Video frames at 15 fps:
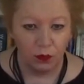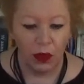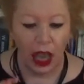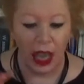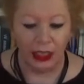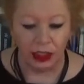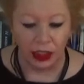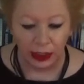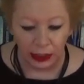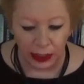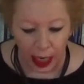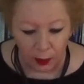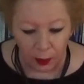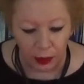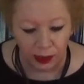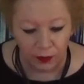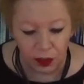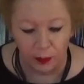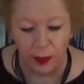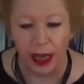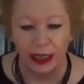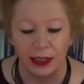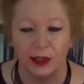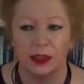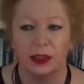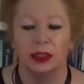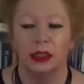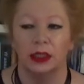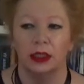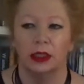and collaborative space
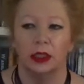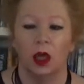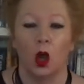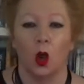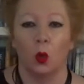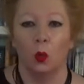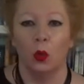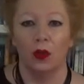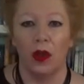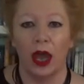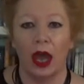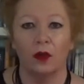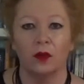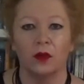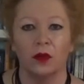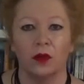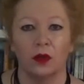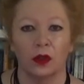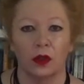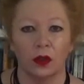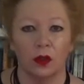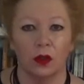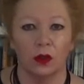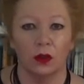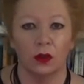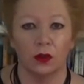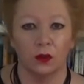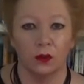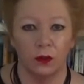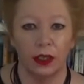without the
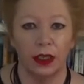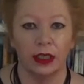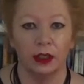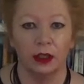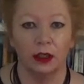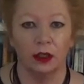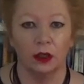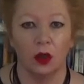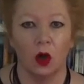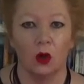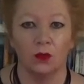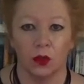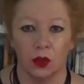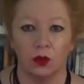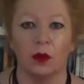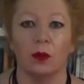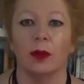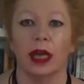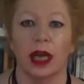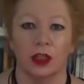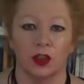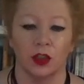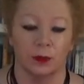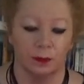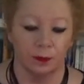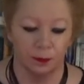fear of discrimination.